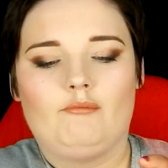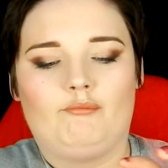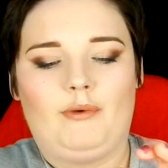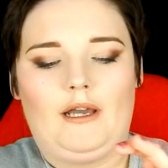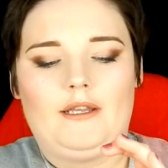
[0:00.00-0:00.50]

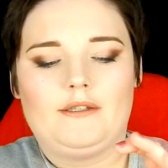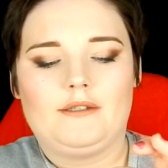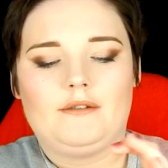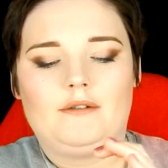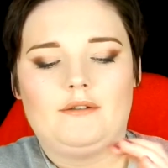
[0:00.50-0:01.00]

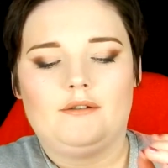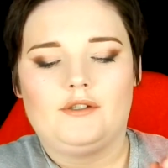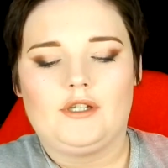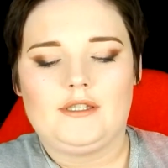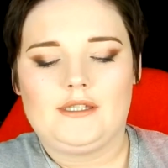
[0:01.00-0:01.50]
but
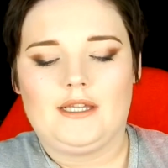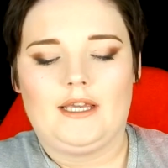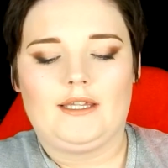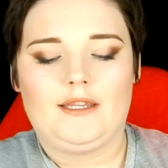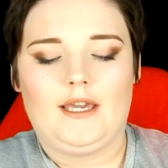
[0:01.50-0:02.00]
just
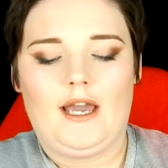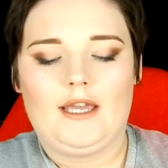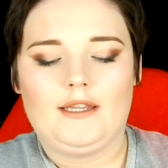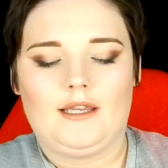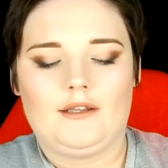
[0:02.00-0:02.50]
like the
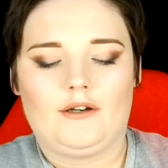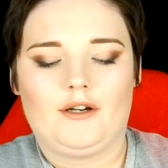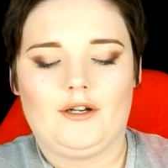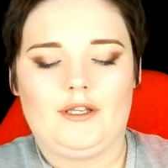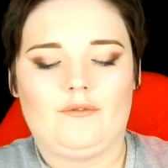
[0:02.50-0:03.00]

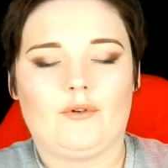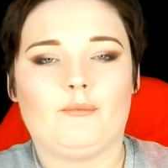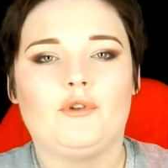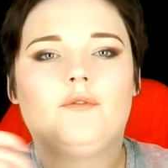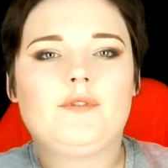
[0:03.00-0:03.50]
highlighter, it
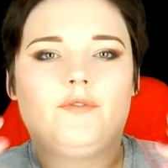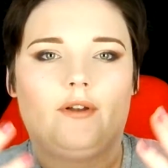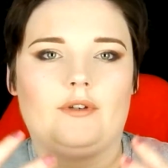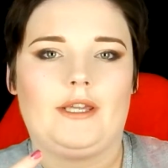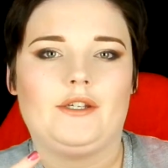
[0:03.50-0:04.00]
removes
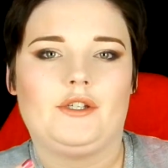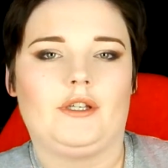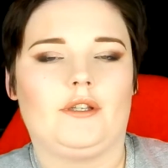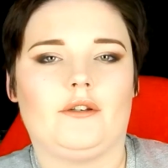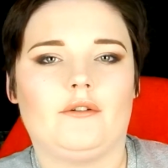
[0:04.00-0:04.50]

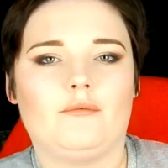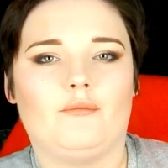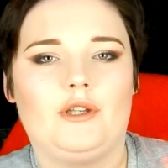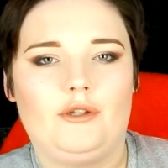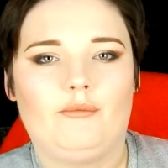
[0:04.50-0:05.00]
foundation
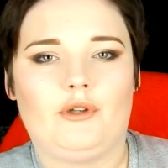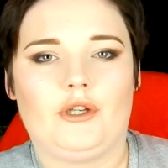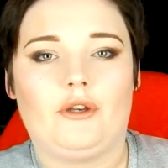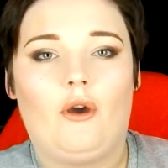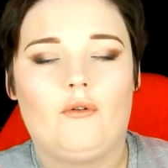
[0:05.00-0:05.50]
when you put
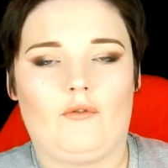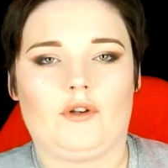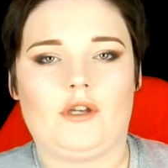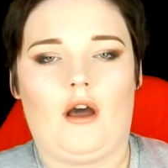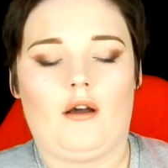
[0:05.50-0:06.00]
it over
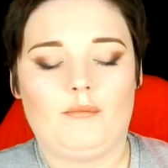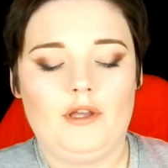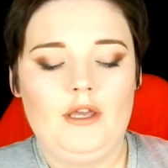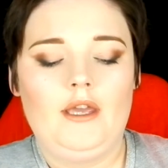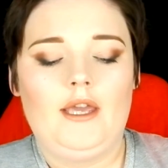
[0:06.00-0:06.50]
top.
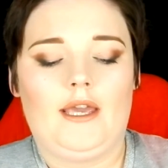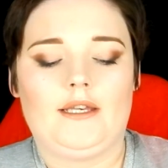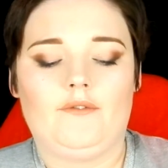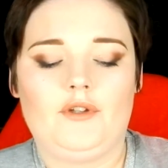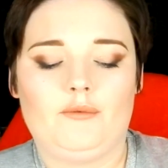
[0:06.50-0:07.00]
And
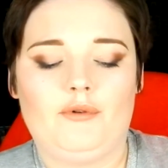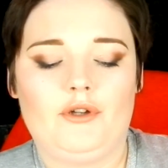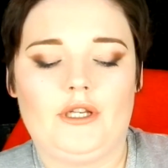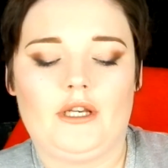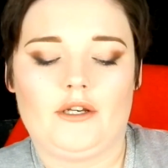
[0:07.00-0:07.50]
if you
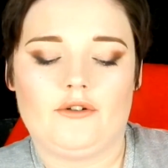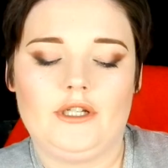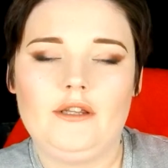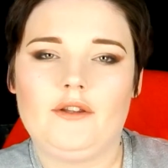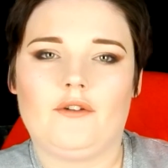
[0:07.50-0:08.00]
put it
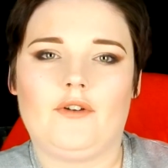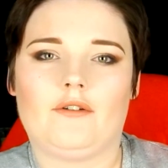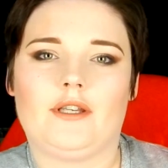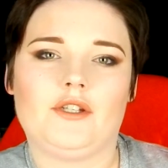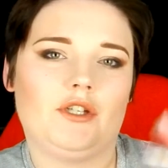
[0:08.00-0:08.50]
underneath your
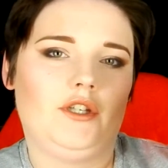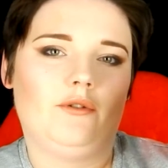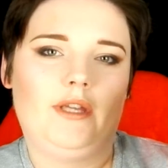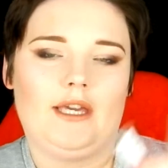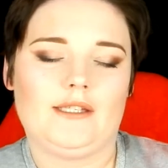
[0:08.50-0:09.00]
foundation, you
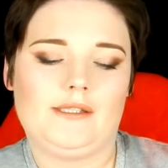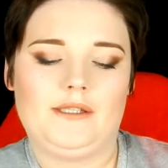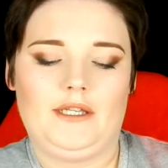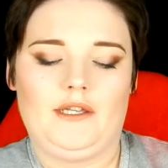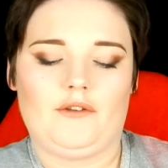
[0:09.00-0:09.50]
can't
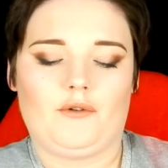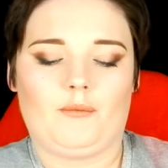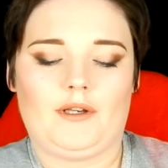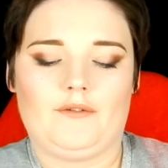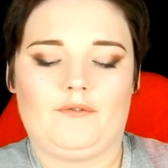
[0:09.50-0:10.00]
see either
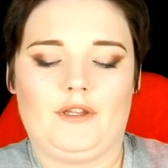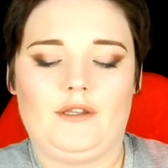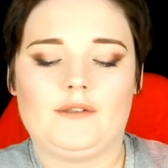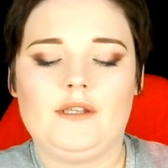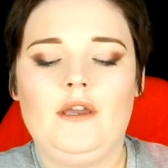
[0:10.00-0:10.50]
one of
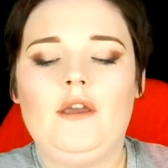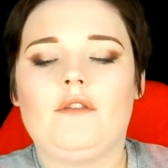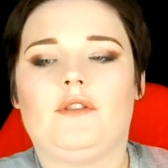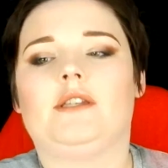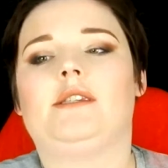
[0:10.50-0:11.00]
these.
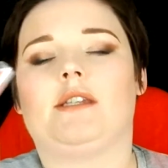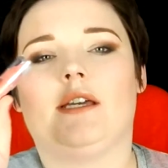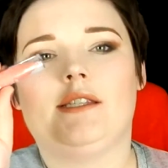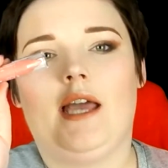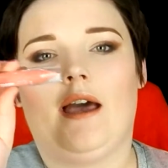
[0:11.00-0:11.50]
This
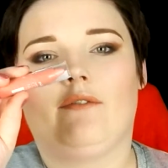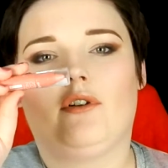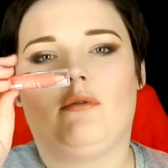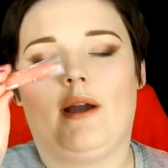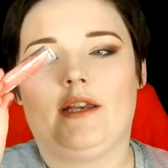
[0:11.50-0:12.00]
does have
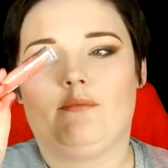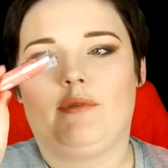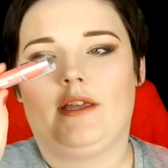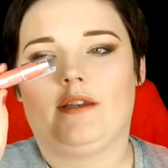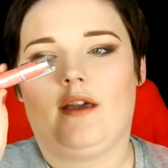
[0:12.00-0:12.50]
quite a
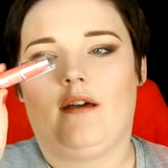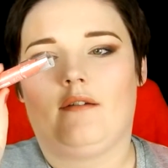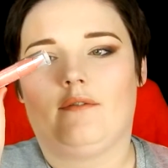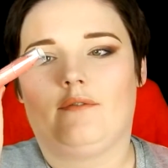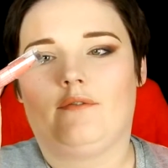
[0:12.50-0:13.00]
bit
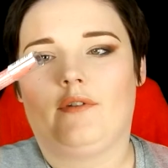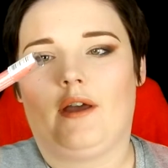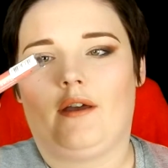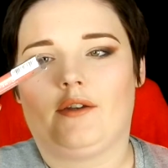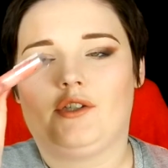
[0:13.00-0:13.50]

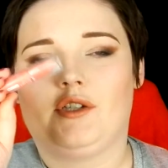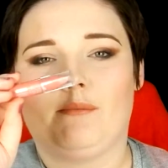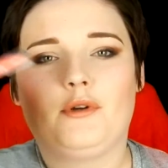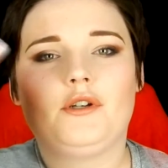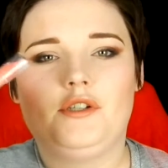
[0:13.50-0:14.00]
of
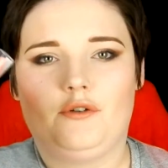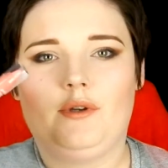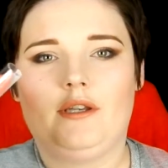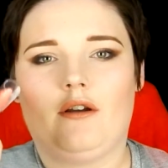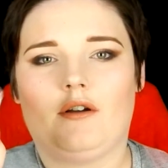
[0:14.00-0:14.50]
shimmer to
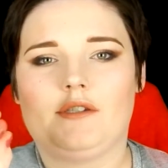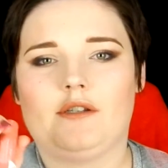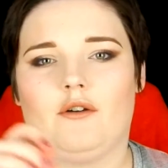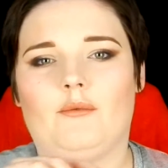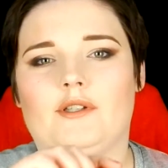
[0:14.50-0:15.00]
it
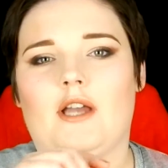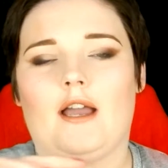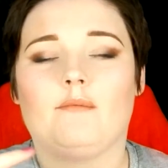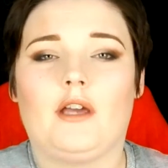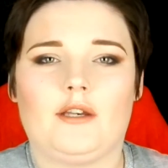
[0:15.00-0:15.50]
also, which
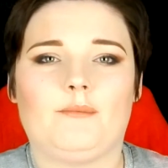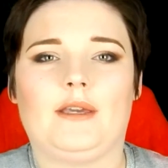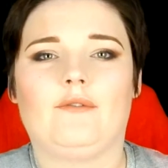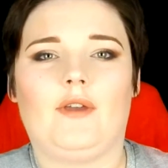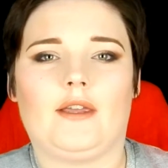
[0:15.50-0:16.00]
I'm not a
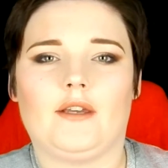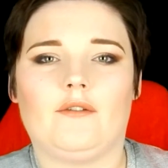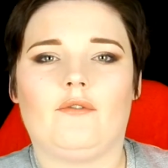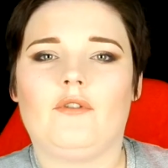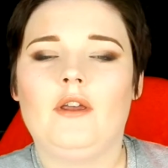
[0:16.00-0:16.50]
big fan
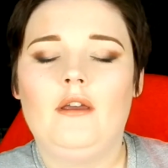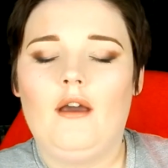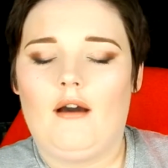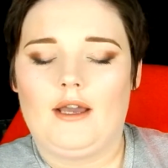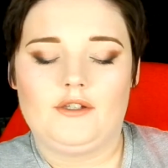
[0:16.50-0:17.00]
of.
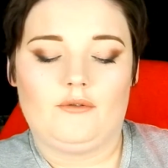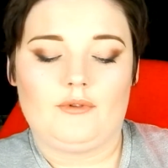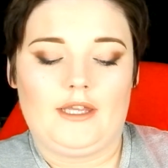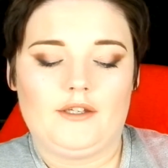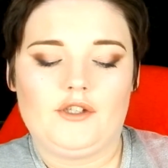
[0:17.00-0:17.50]
I don't
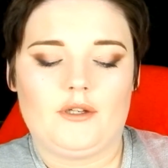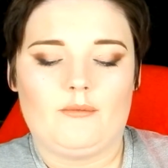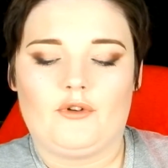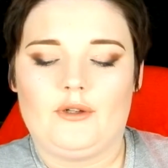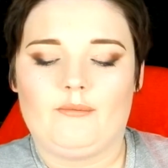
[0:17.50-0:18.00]
like
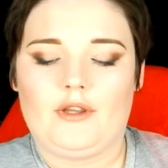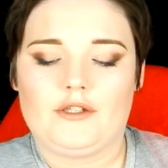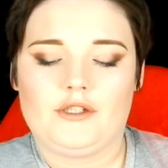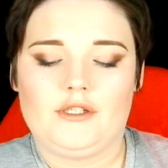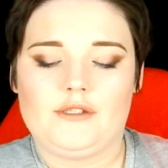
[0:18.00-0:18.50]
shimmery
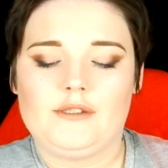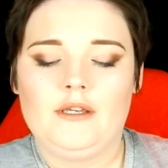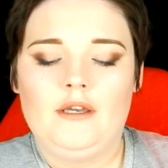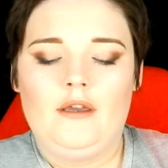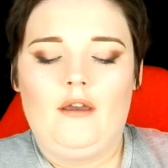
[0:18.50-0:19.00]
blushes.
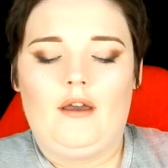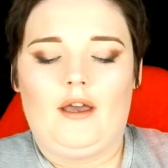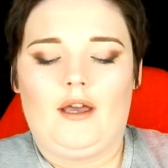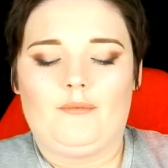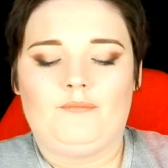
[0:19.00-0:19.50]

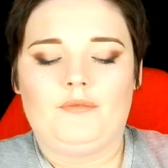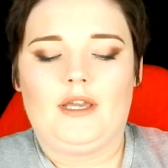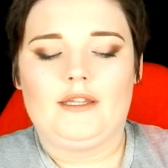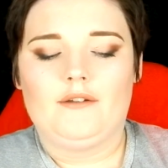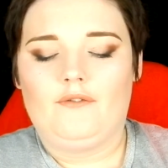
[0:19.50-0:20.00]
And
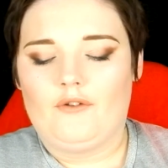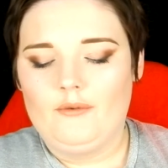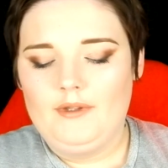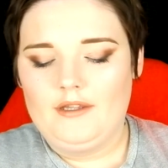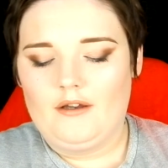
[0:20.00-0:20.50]
the
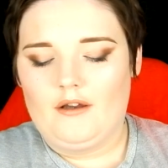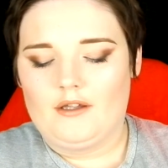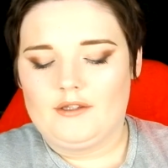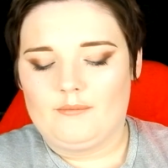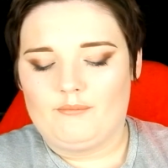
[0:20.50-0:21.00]
formula
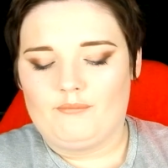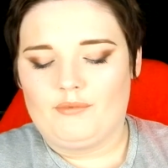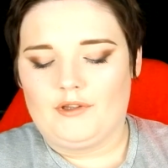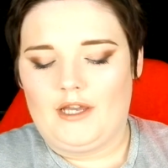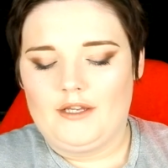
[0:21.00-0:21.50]
on the
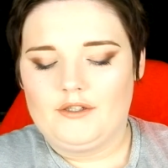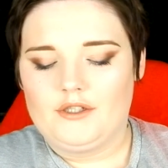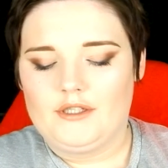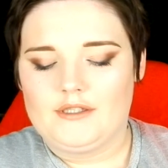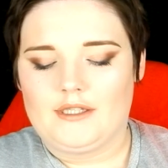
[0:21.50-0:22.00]
blush
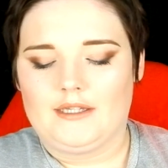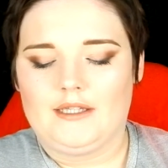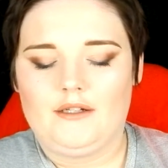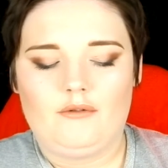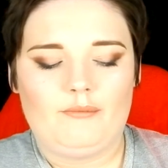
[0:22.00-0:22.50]
is a
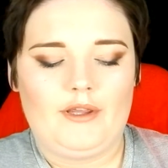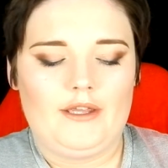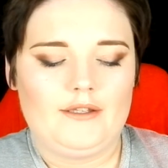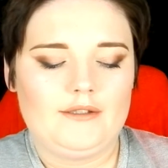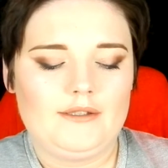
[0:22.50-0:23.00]
little
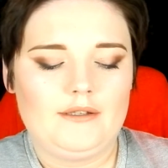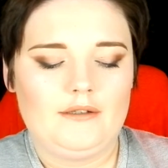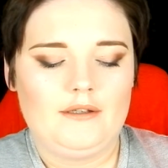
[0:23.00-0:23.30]
bit